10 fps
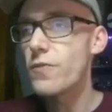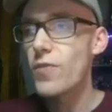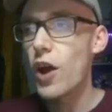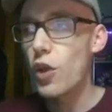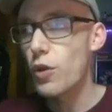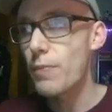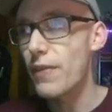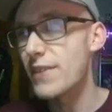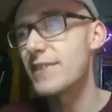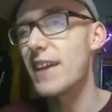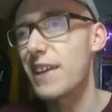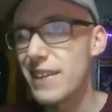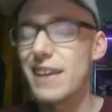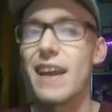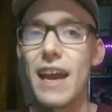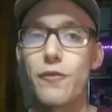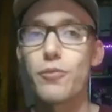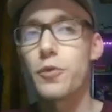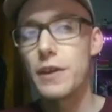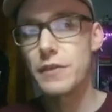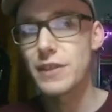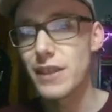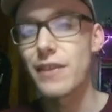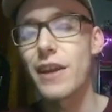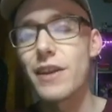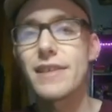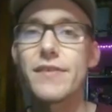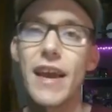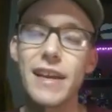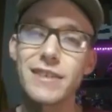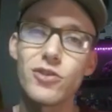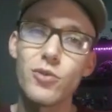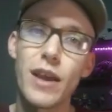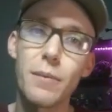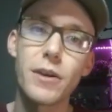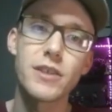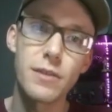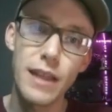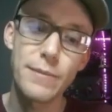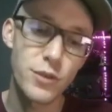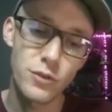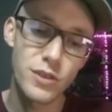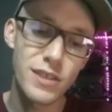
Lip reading: the follow-up that this deck didn't have previously that it does have access to now because of Lapso.